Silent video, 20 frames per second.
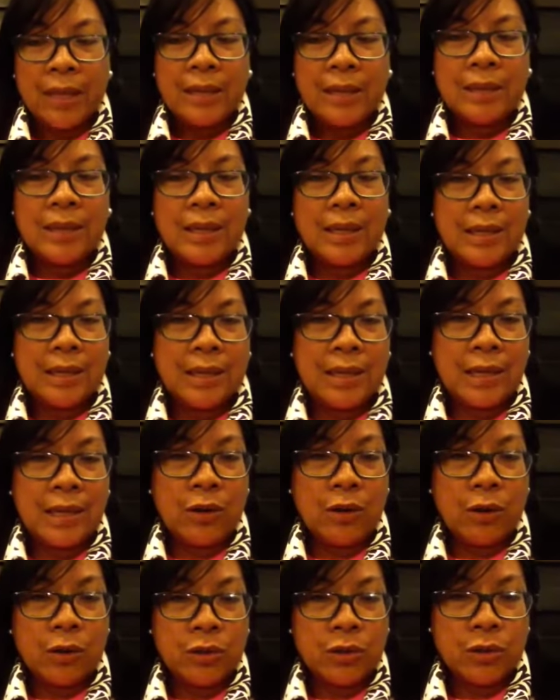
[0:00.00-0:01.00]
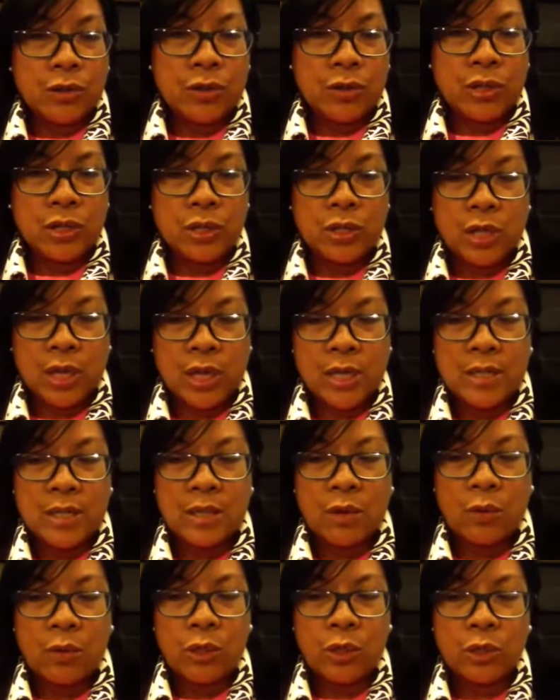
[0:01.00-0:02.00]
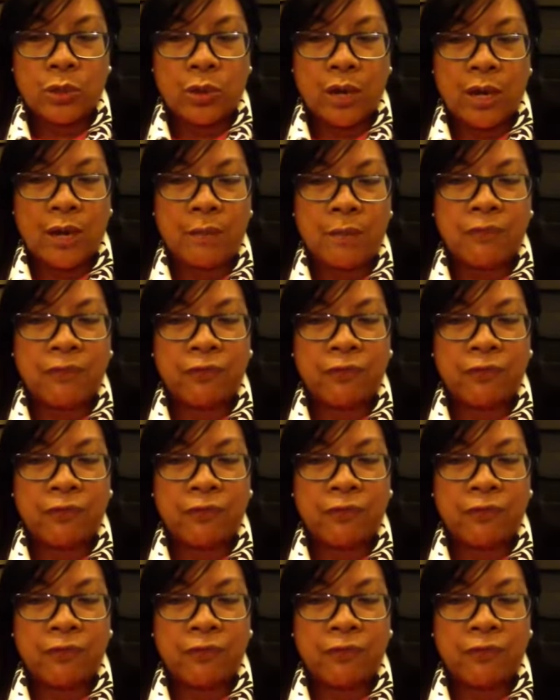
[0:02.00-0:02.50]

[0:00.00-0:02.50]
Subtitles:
then he also suggests that we do a